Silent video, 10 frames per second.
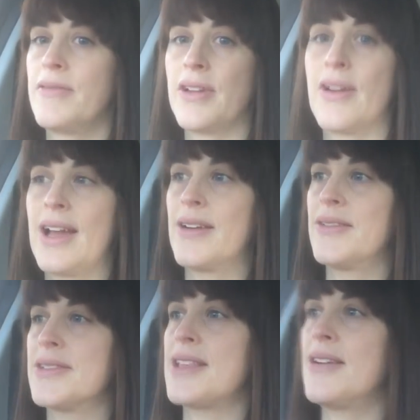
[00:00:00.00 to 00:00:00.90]
overnight
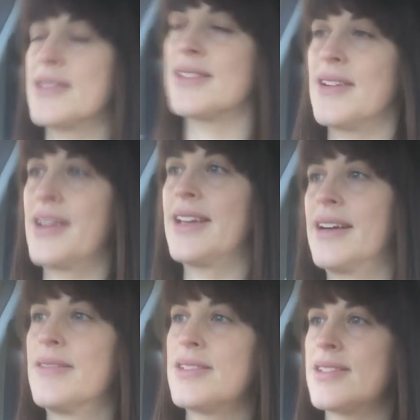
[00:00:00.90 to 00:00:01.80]
oats last night.
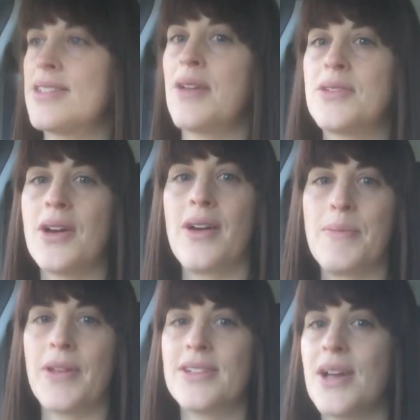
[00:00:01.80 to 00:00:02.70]
I was just so tired
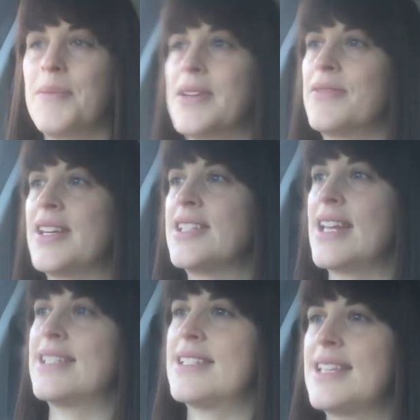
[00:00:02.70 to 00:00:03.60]
by the time I'd finished
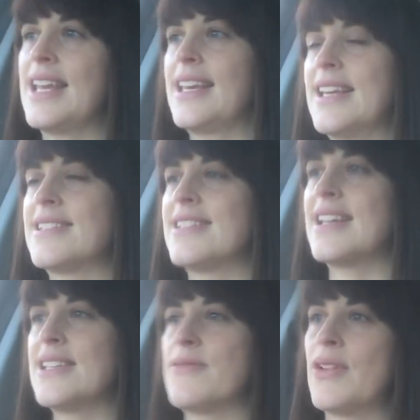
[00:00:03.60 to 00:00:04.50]
editing
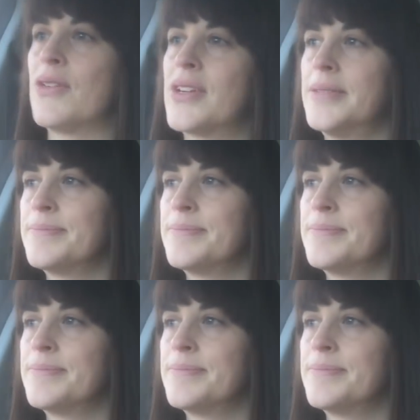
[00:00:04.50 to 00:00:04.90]
yesterday's vlog